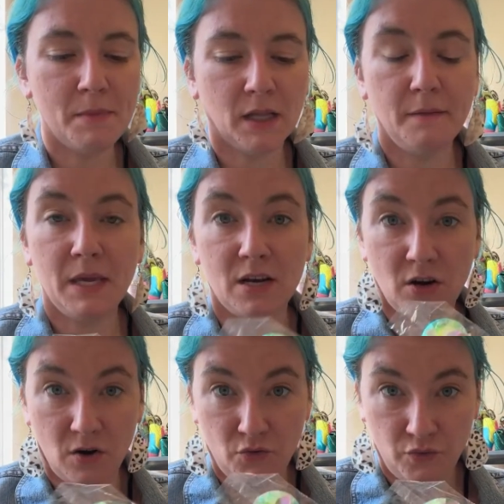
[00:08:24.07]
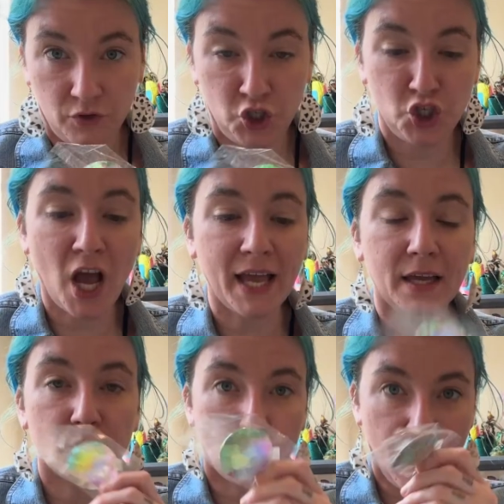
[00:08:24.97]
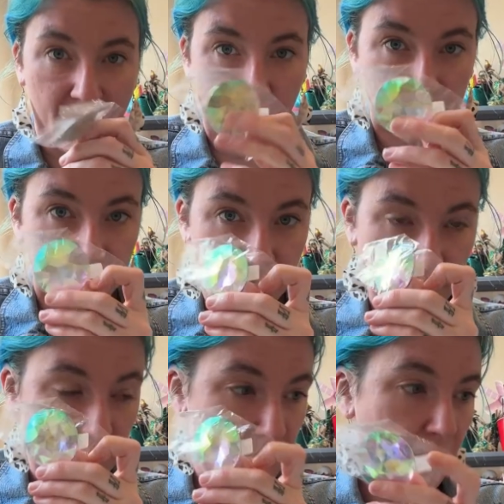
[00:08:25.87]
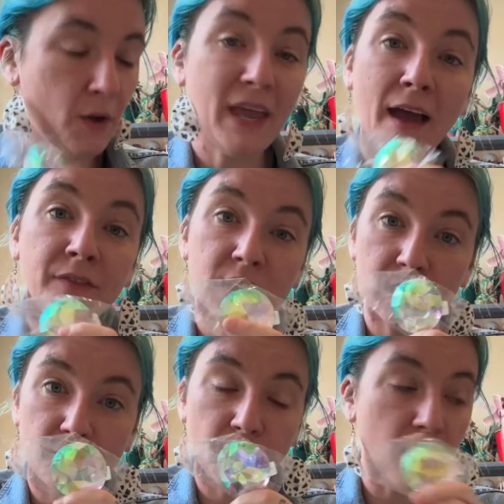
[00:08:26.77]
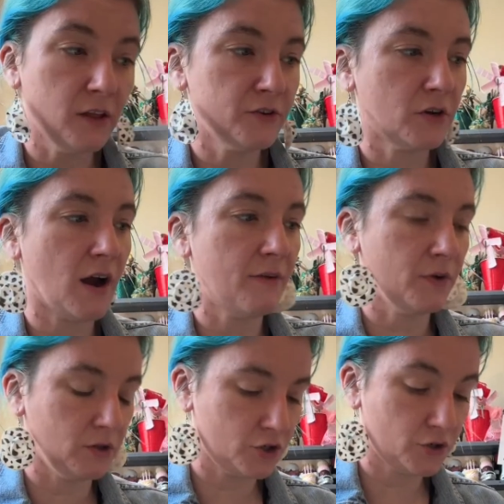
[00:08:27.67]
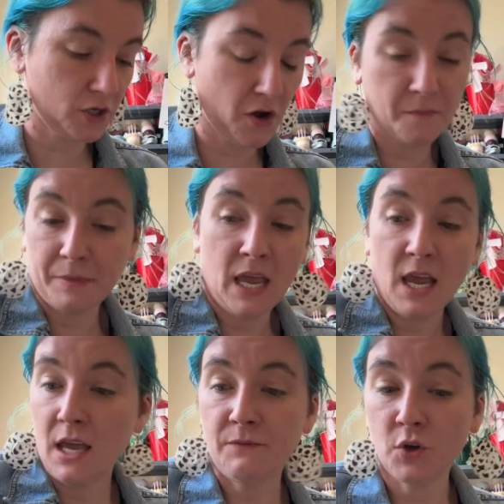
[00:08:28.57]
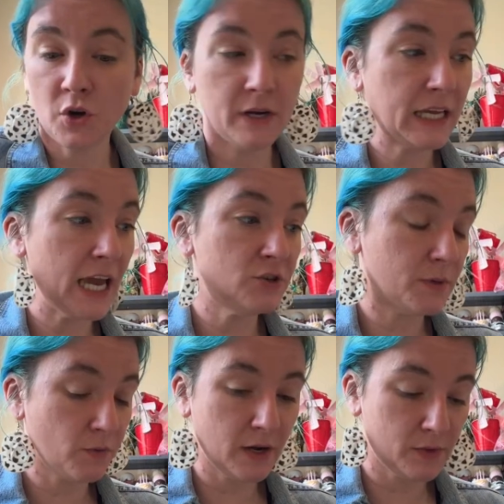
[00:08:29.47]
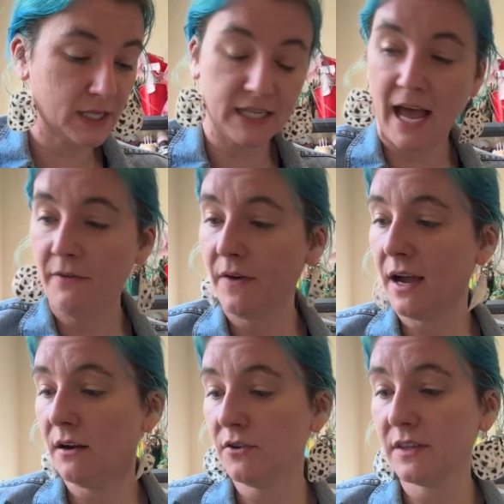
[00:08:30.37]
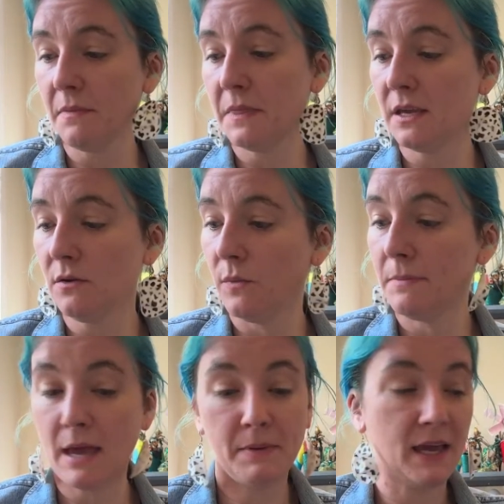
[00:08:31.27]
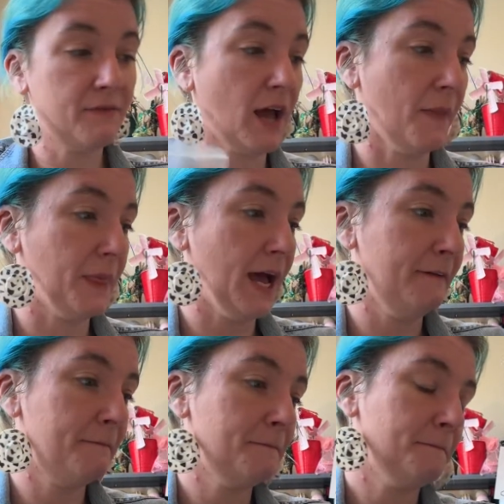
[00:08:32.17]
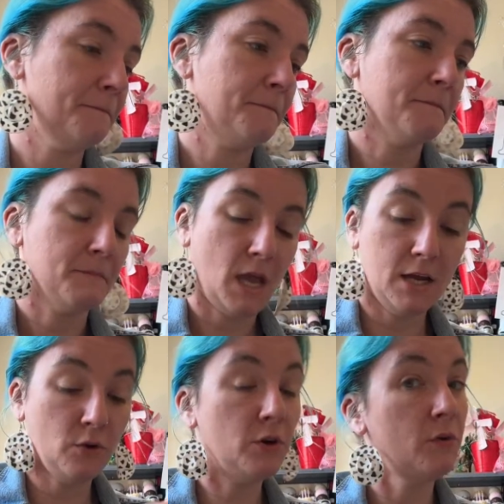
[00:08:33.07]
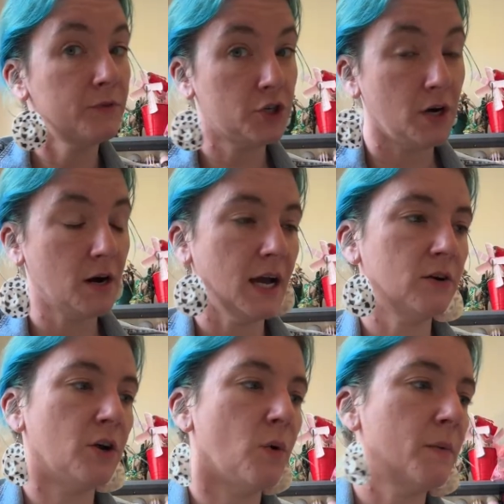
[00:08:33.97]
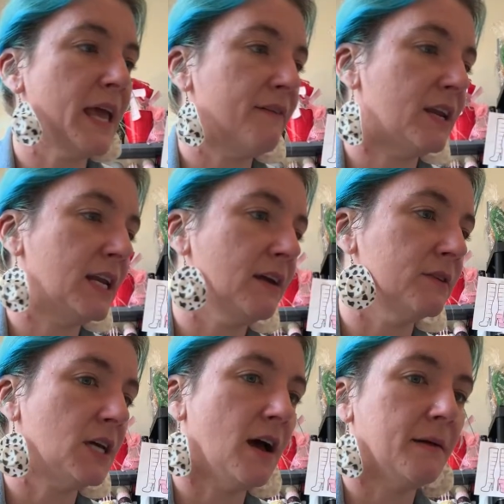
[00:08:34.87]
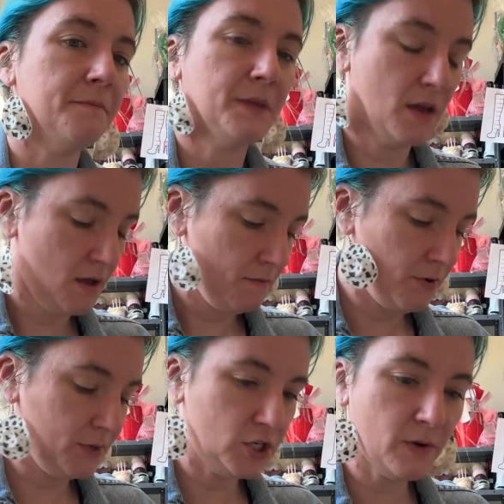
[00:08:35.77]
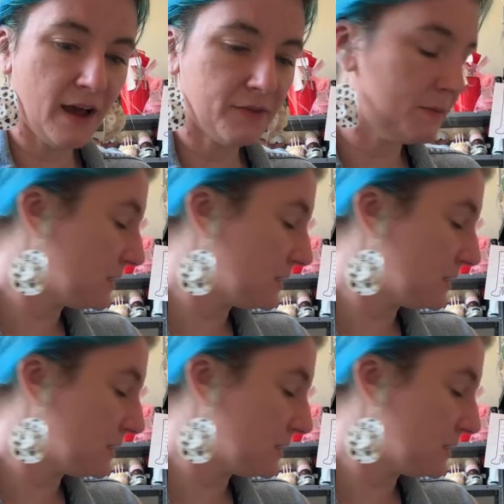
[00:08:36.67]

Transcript: millimeter giant round. And we have these in different colors at Craft Culture. So if your engagement ring was a sapphire or something, we maybe have got that. I don't know for sure. I don't know what we have at any given time, but we do have them